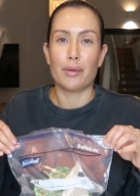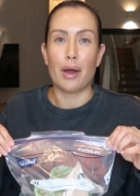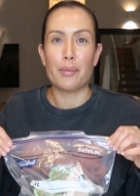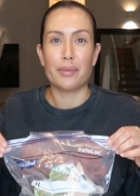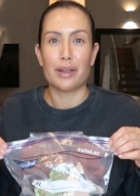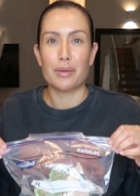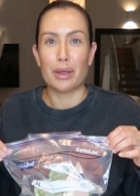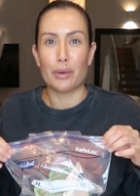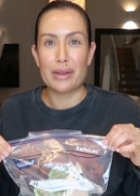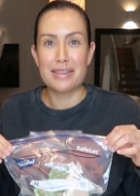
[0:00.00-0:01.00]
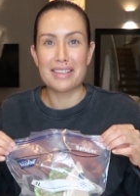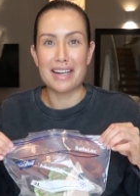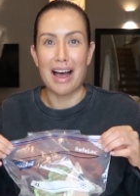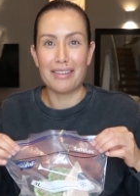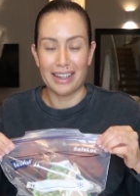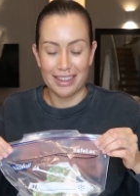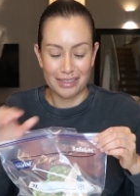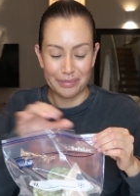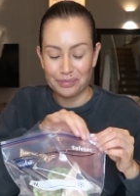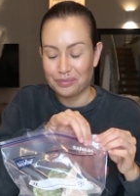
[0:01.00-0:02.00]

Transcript: I'm gonna be the one starving.